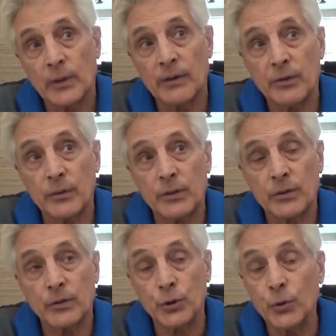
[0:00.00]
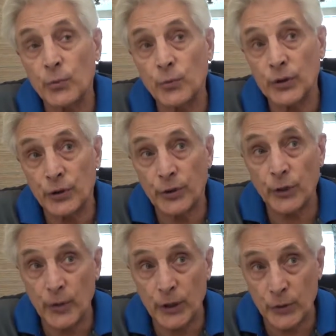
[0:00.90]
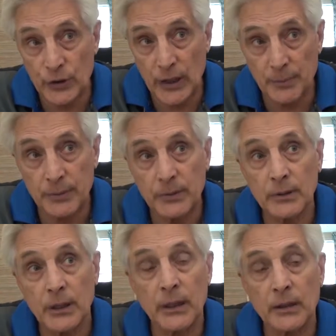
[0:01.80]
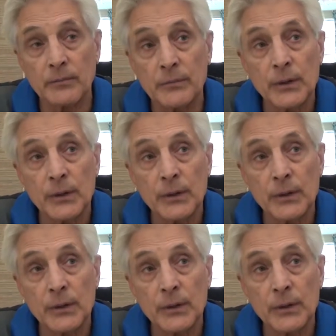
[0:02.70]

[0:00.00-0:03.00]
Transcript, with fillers: We have the re two returning runners-up, um,